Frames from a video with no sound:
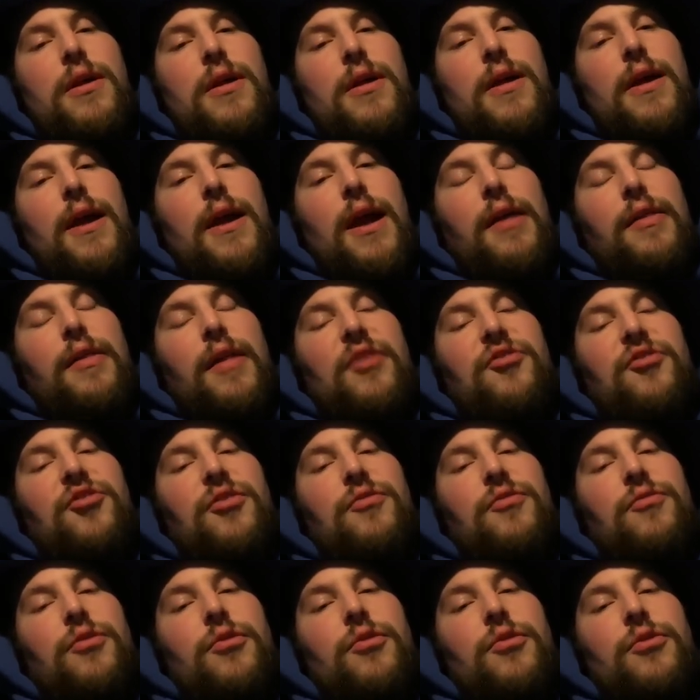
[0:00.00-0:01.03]
And that's
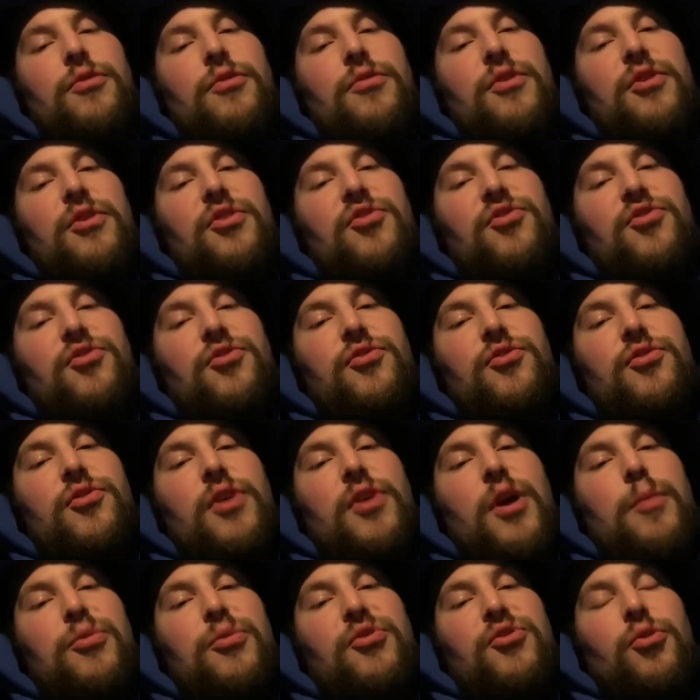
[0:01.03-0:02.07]
it for this
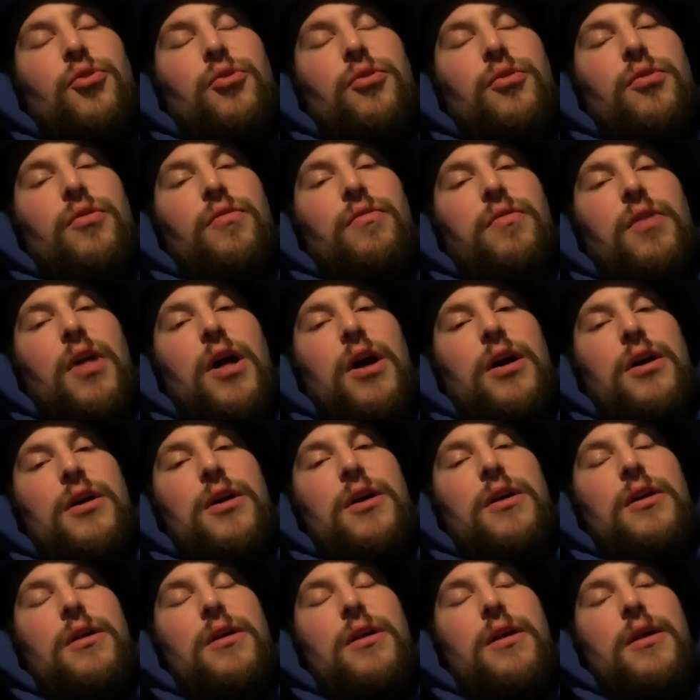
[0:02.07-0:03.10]
episode of the vlog.
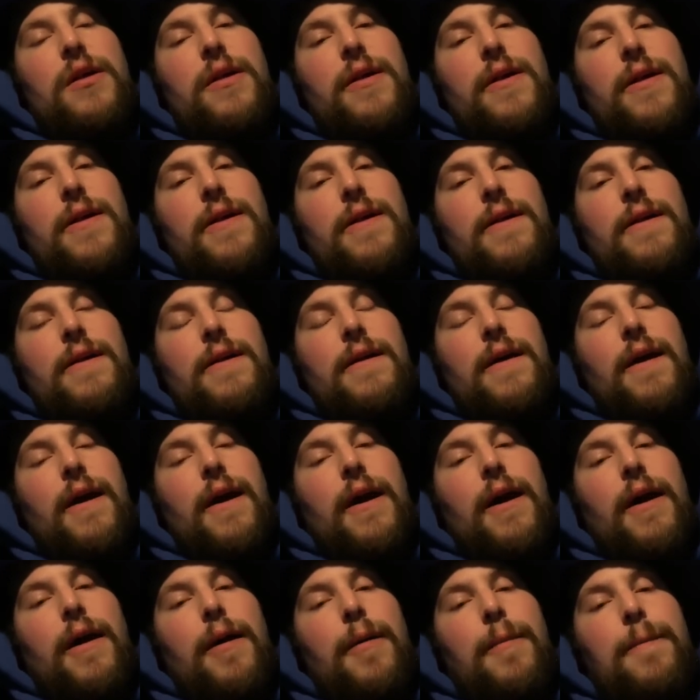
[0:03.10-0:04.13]

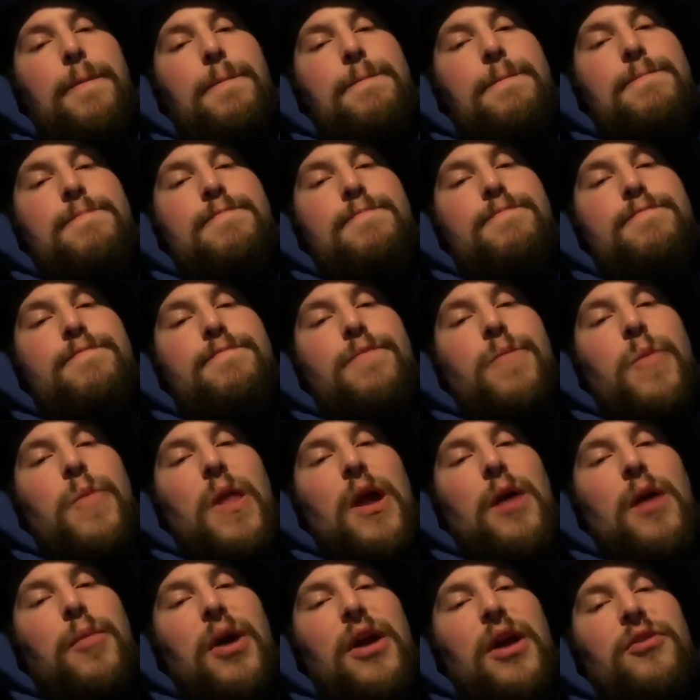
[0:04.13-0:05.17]
Um,
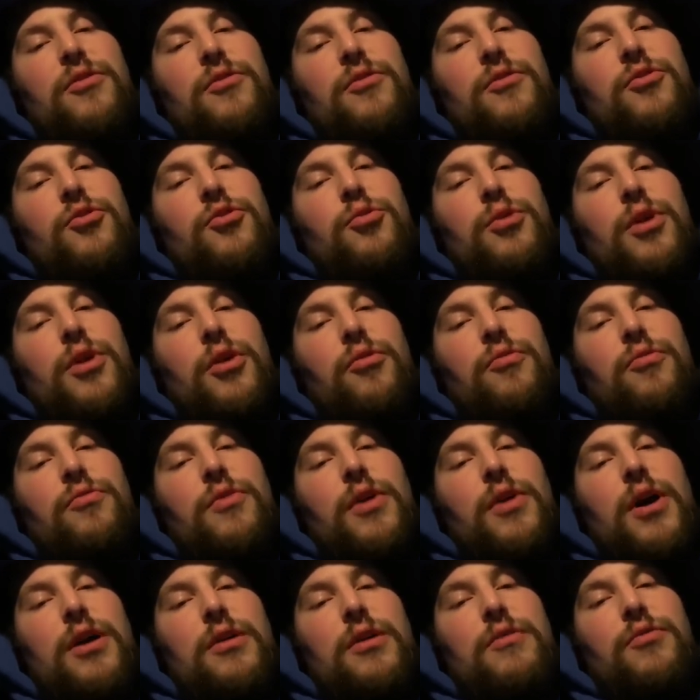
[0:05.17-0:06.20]
I might do another
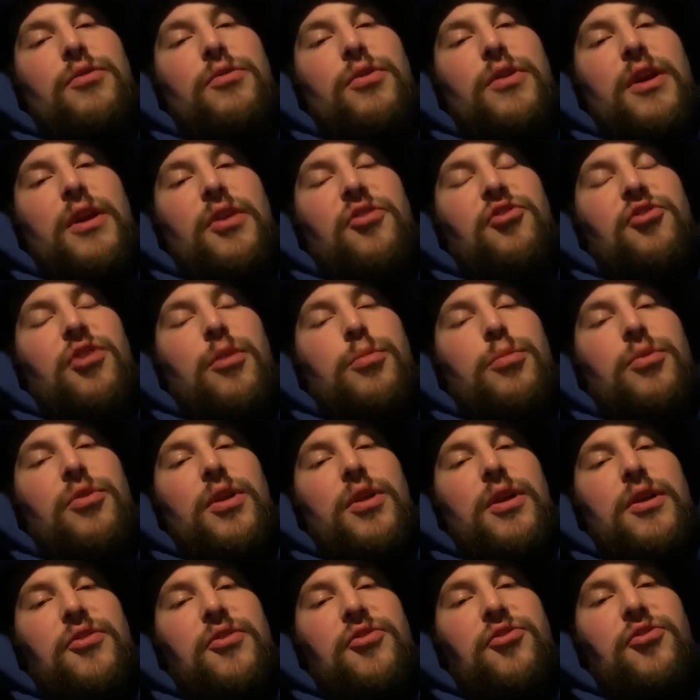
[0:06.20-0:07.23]
vlog for the next couple
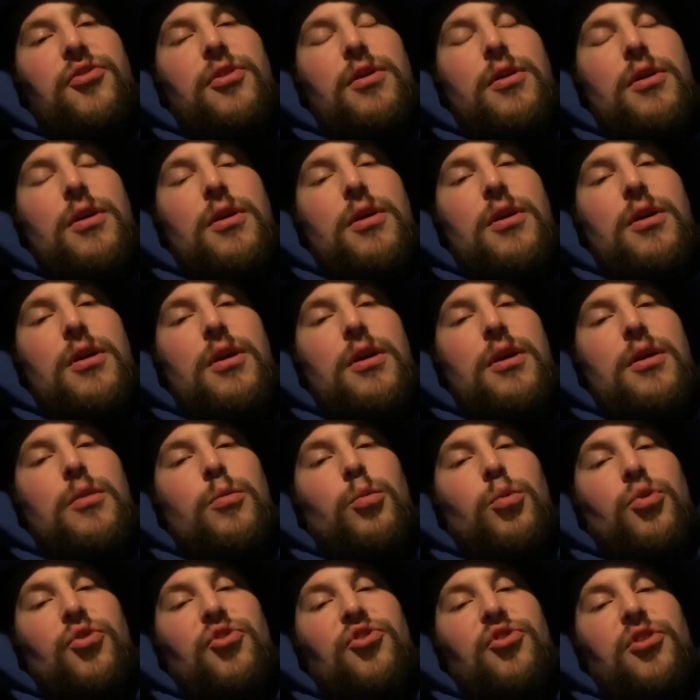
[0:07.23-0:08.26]
days.
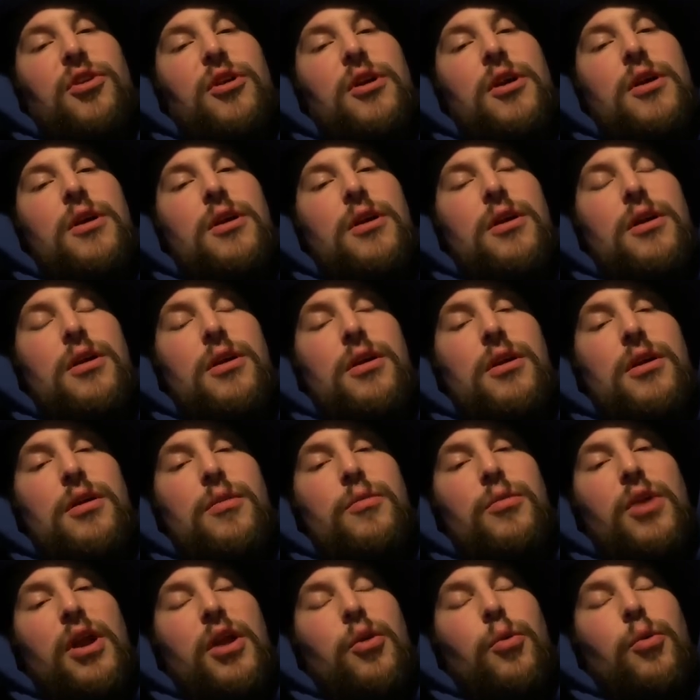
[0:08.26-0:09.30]
We'll see.
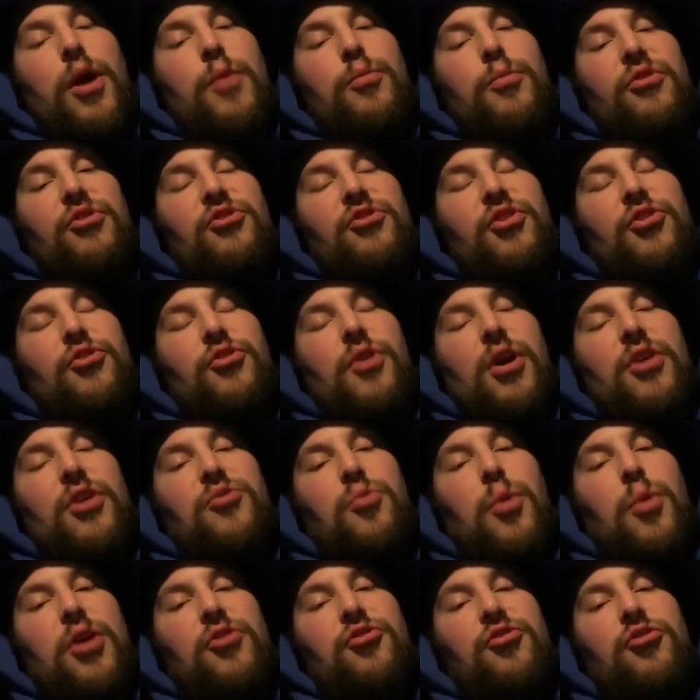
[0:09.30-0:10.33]
But anyway, I appreciate you guys
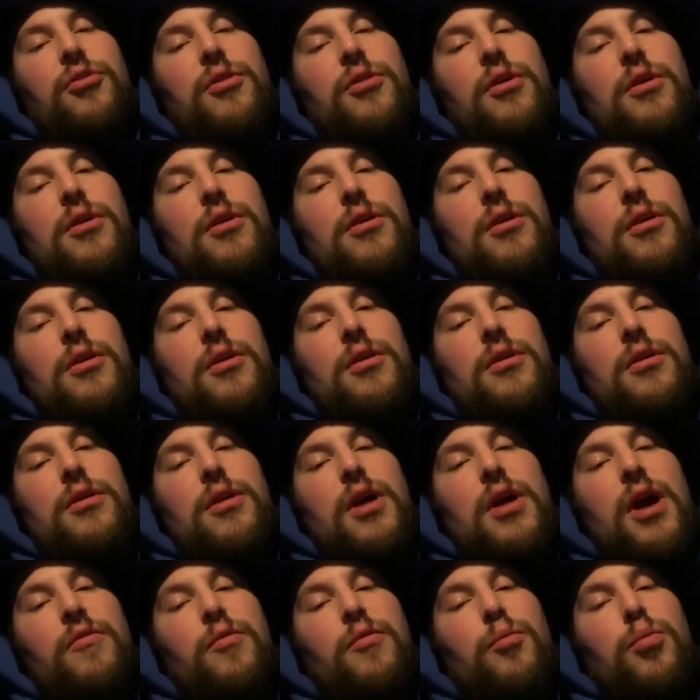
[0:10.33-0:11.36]
watching.
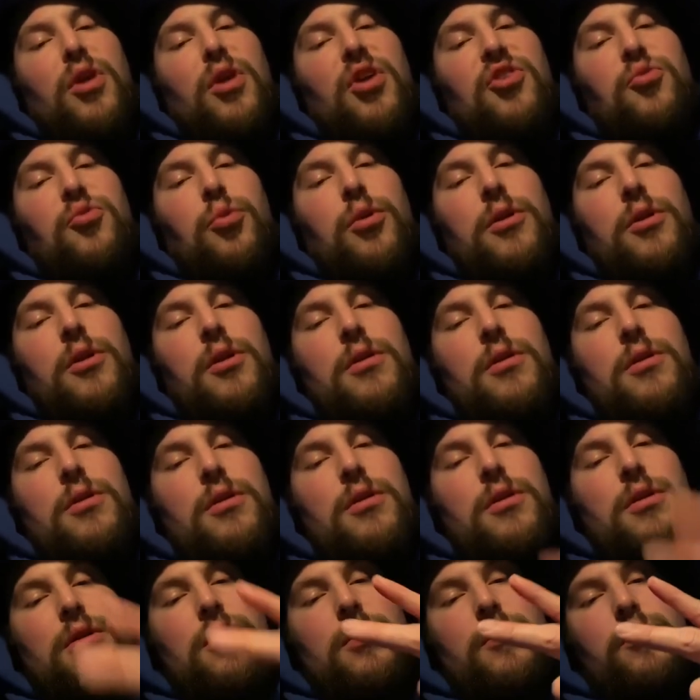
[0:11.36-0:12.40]
Have a blessed one.
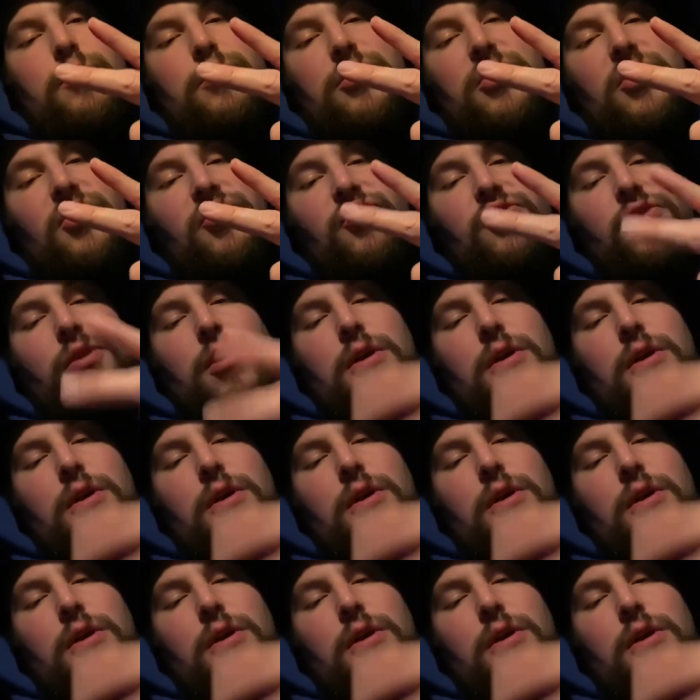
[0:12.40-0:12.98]
Peace.